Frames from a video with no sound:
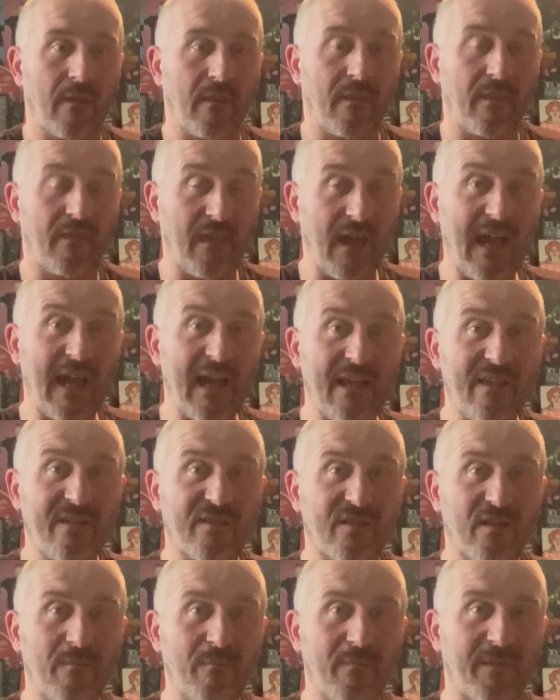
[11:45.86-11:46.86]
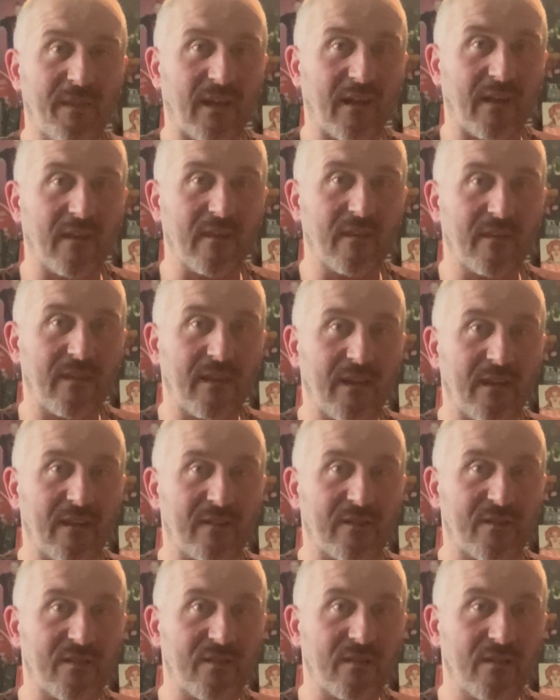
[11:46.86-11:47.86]
That is something
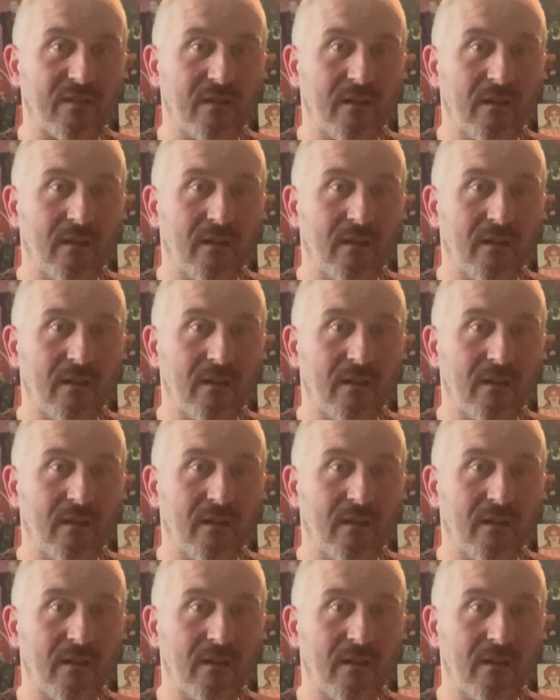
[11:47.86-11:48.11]
that's,